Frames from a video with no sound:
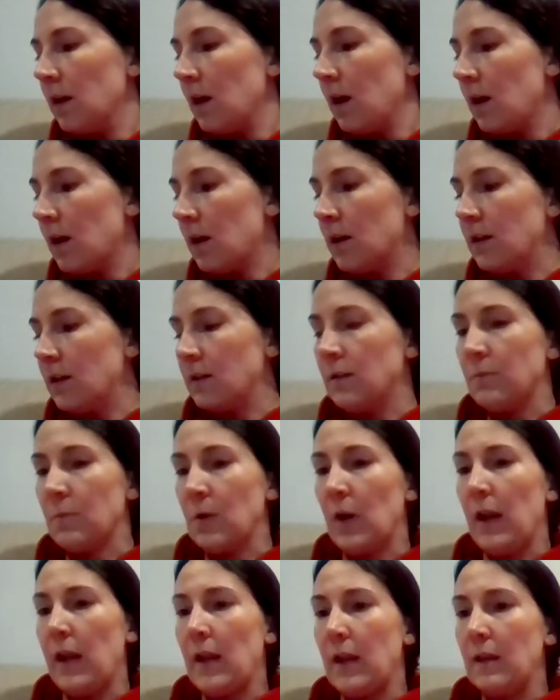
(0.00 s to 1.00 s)
Number
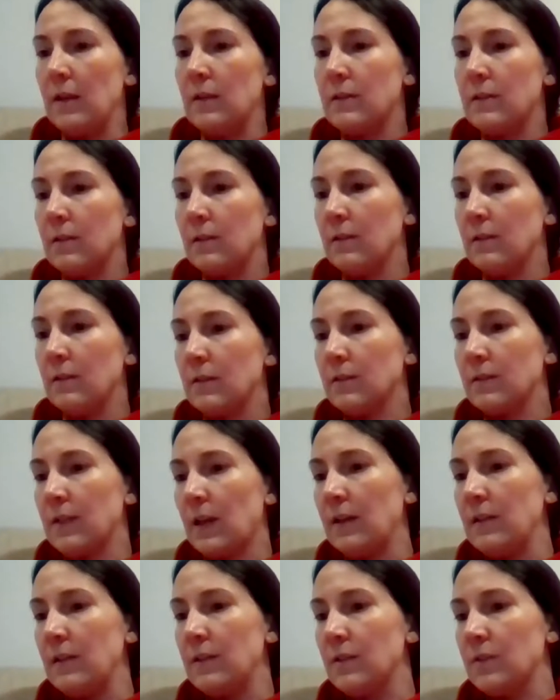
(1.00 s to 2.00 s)
8, a
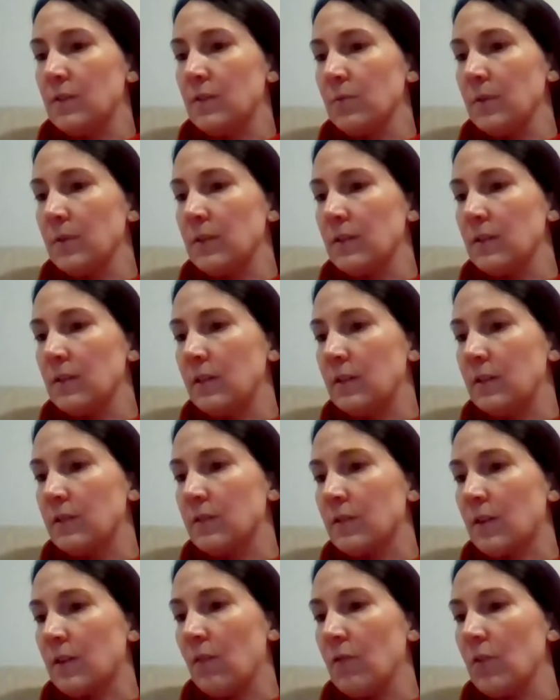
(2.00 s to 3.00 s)
scientist recently
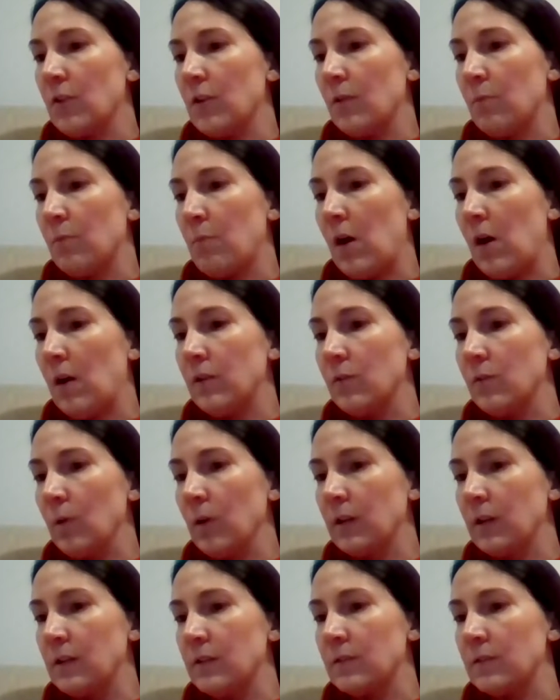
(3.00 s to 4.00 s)
discovered a pond
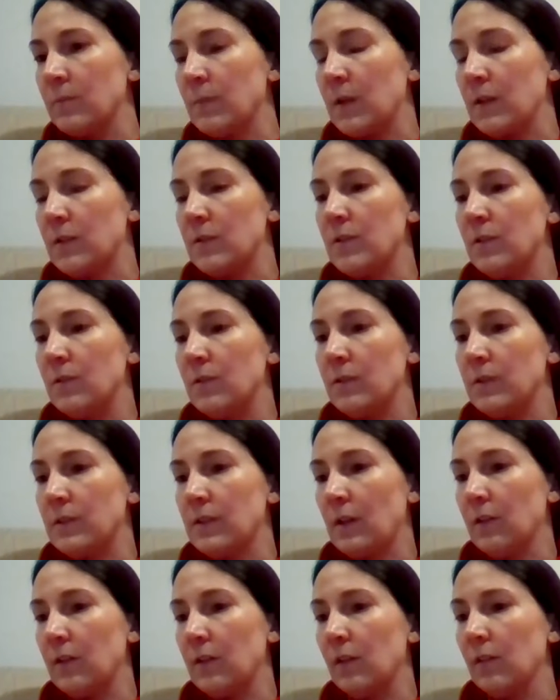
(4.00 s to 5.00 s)
organism that's
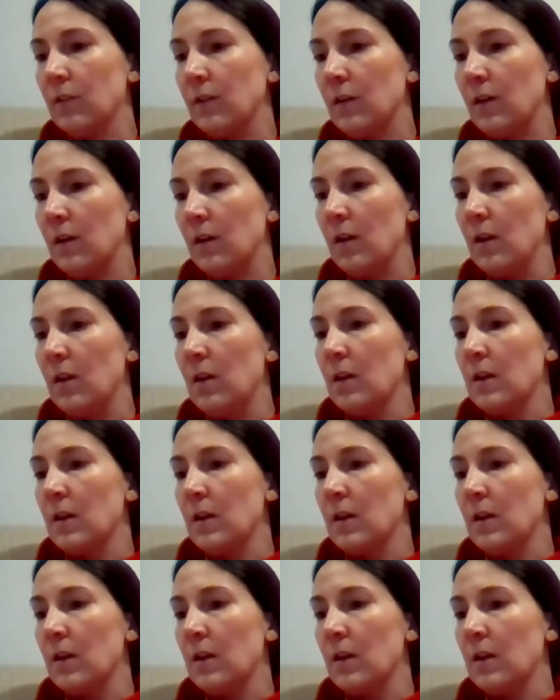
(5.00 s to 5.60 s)
unicellular,